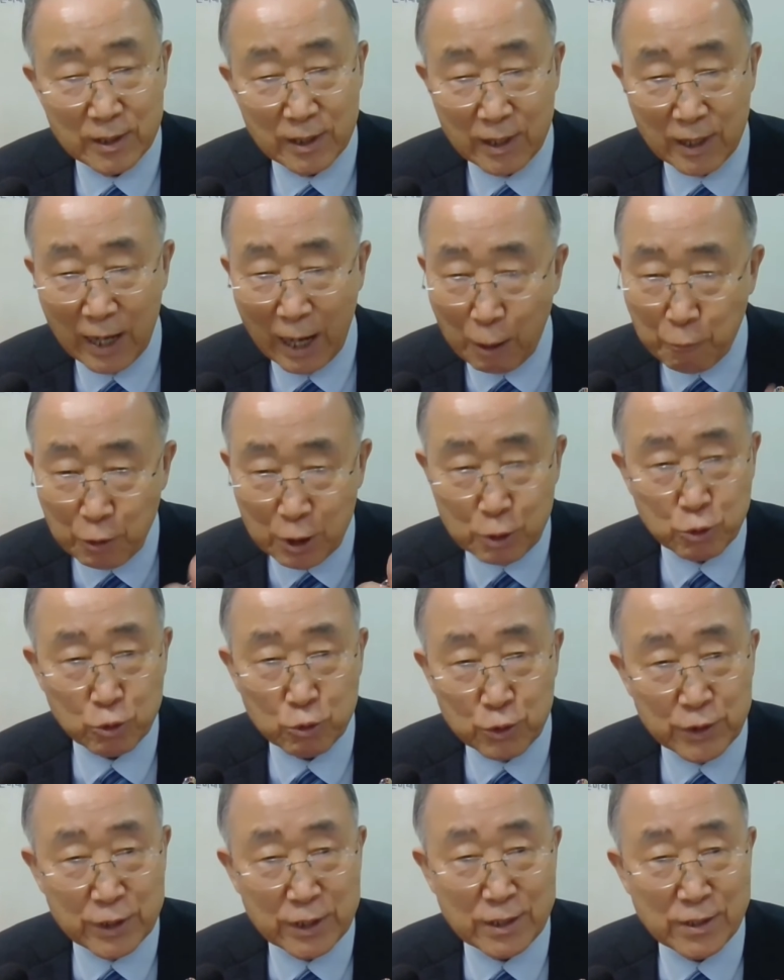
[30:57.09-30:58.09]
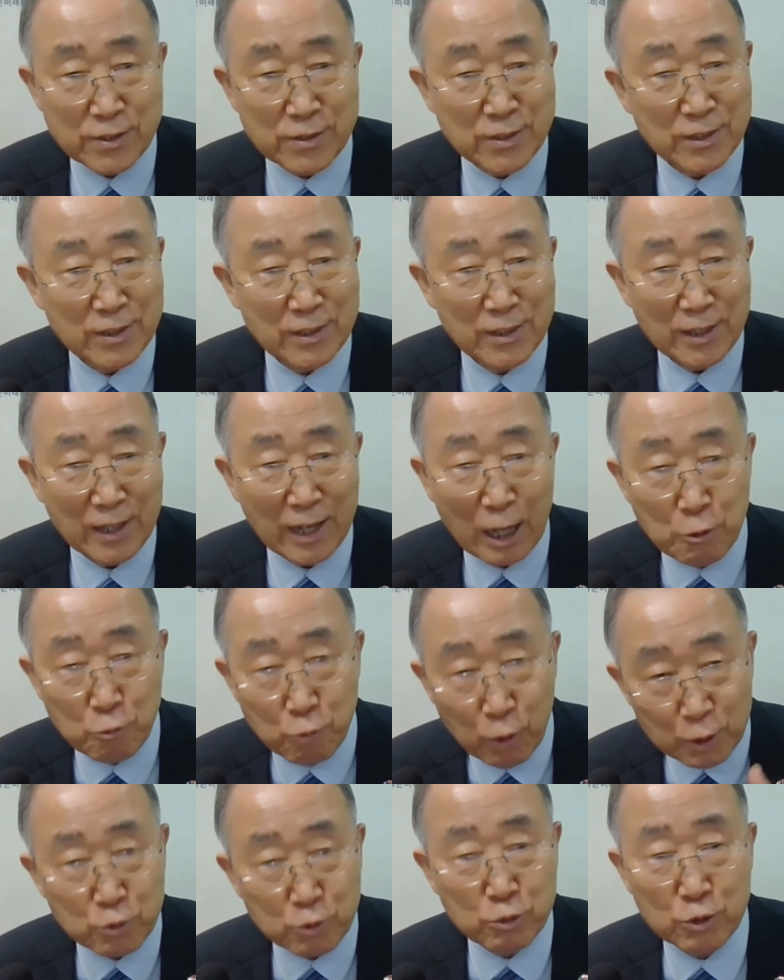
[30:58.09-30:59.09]
I will do this, I
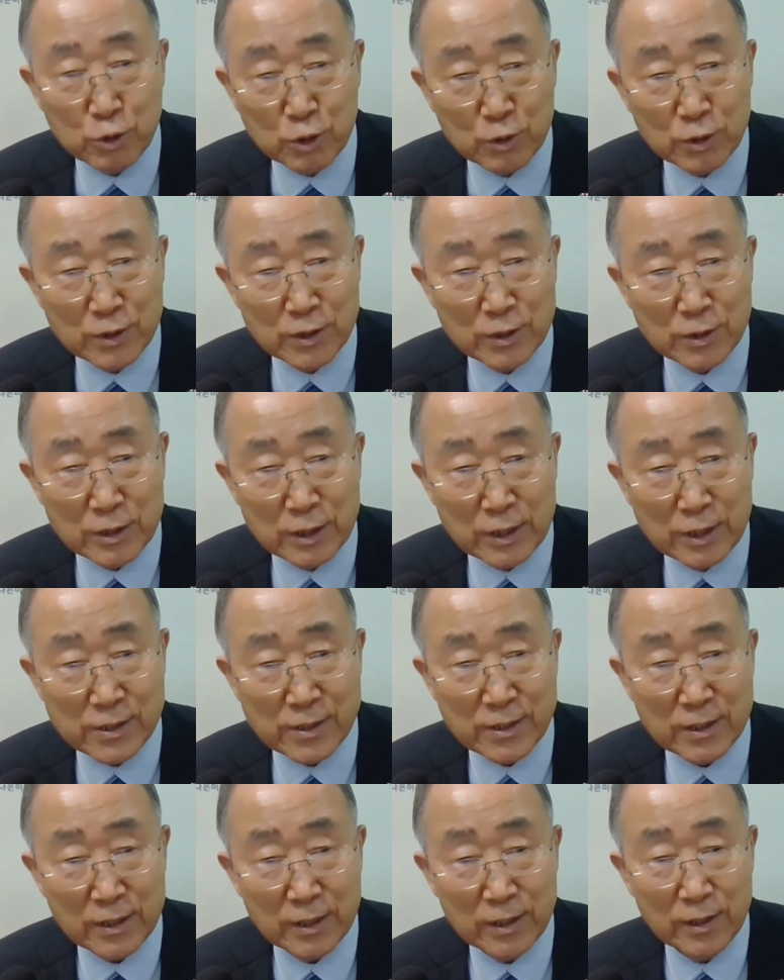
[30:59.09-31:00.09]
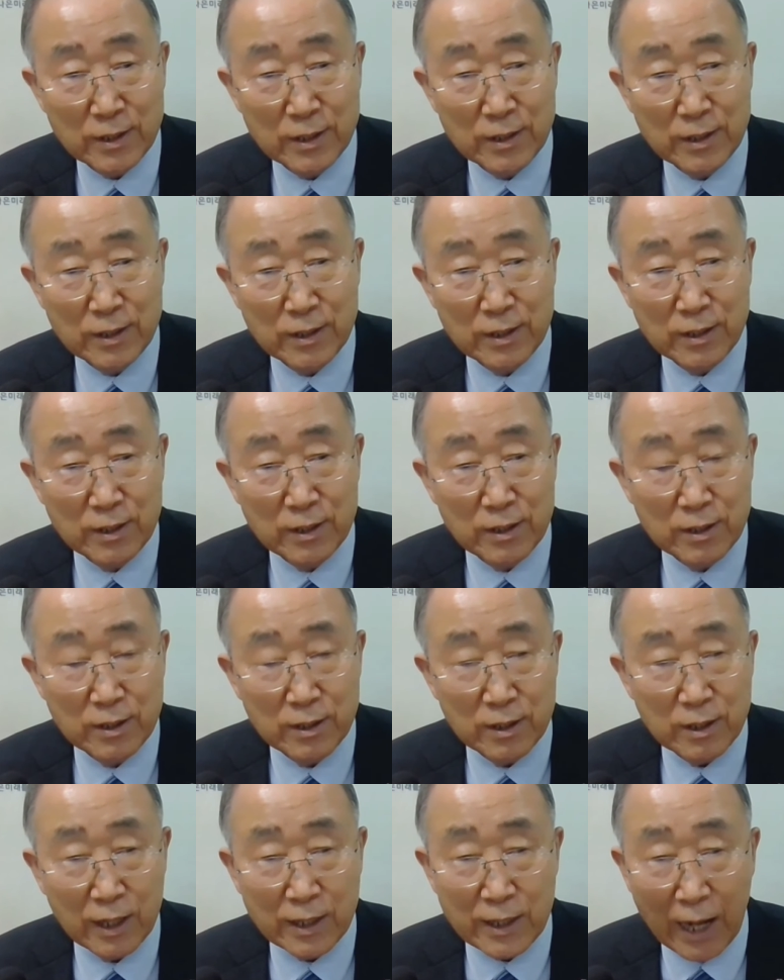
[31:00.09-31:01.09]
want to do this,
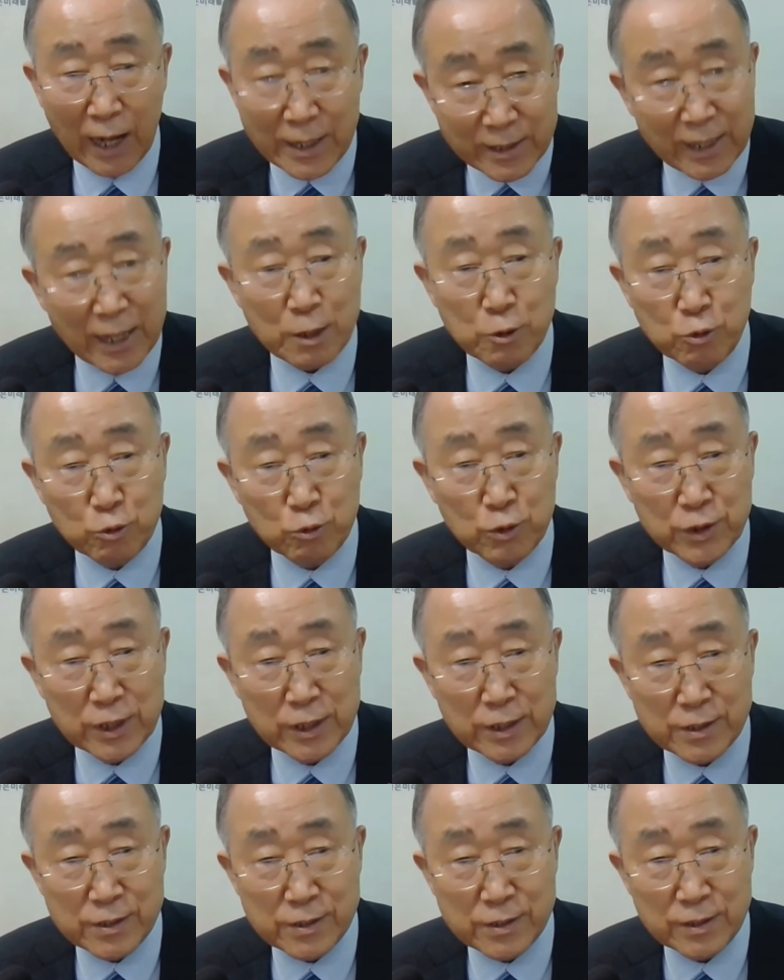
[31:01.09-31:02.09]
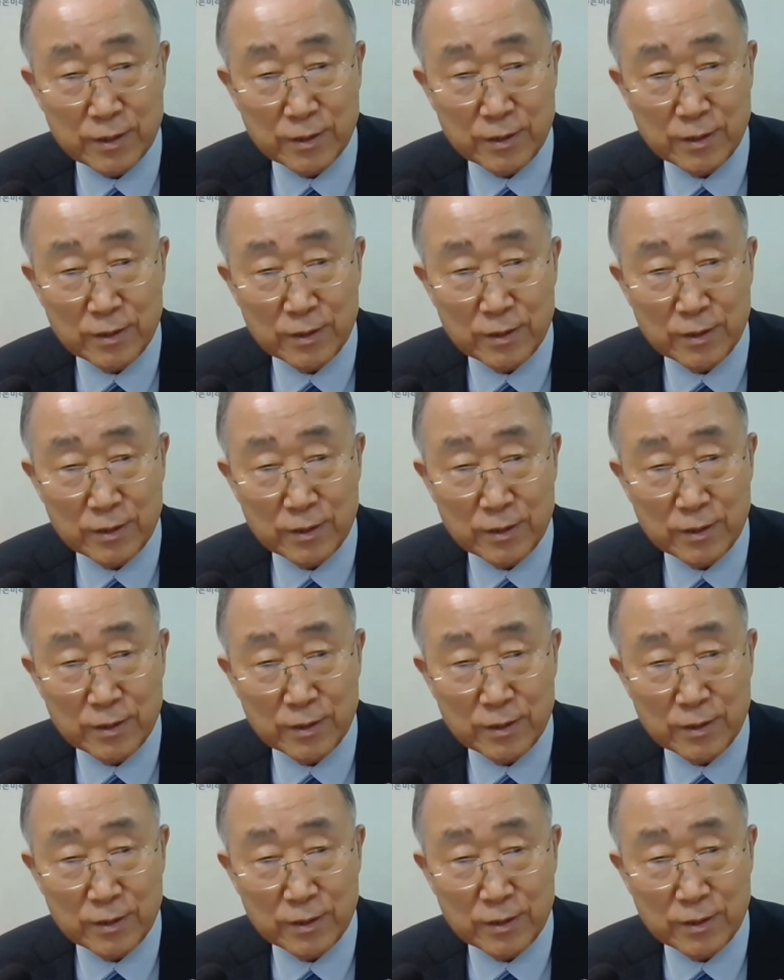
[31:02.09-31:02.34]
and I can do this.